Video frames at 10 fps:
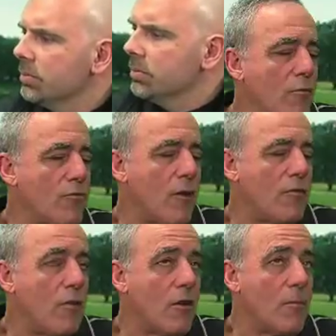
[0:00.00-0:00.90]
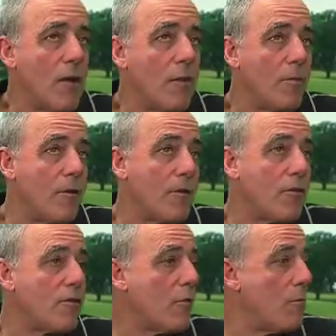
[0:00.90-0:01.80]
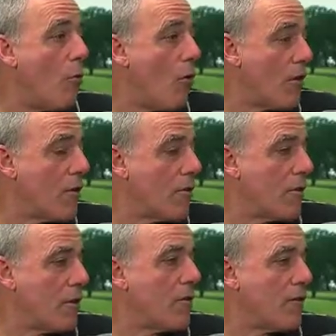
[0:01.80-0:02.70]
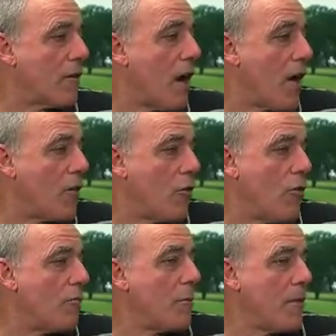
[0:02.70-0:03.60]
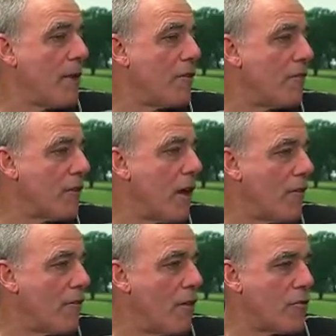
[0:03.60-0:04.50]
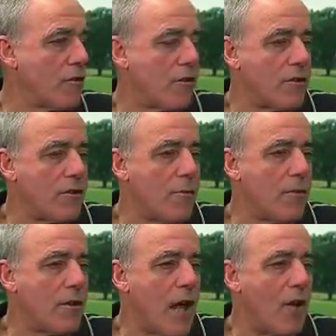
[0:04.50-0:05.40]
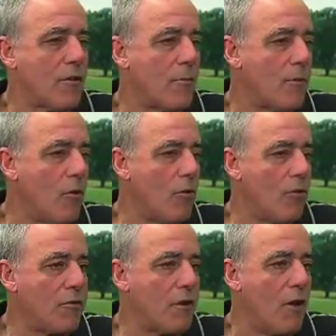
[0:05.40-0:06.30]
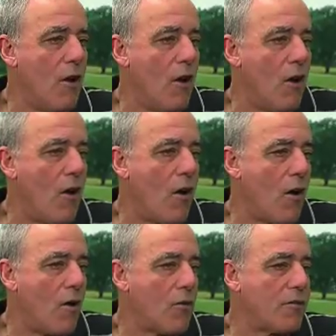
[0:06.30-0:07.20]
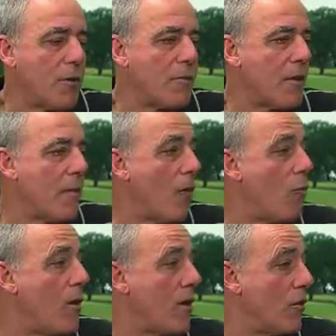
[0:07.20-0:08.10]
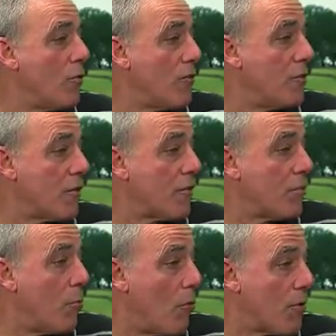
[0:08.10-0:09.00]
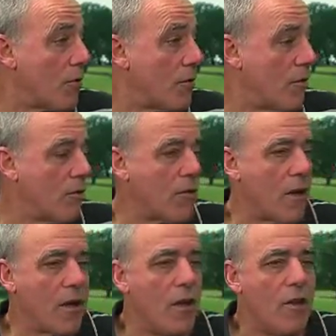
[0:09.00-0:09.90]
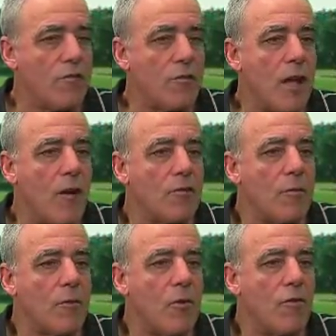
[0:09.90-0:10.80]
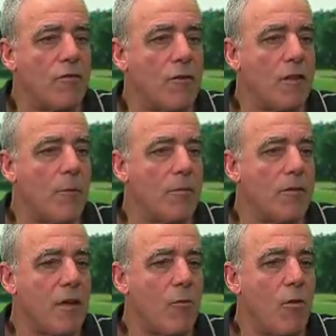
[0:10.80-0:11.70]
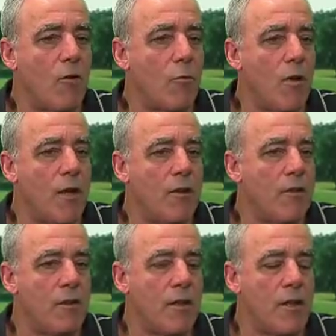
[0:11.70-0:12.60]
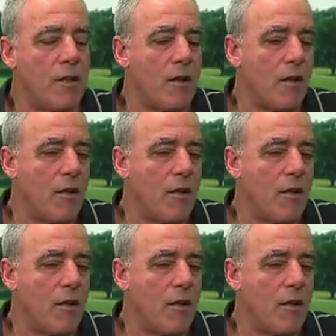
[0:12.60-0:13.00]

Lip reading: Well, we don't try to talk about them in terms of importance. That they're different kind of goals, maybe they have different kind of functions. And typically outcome goals are something about winning and losing in sport. Okay, so an outcome goal, for example, is I want to win the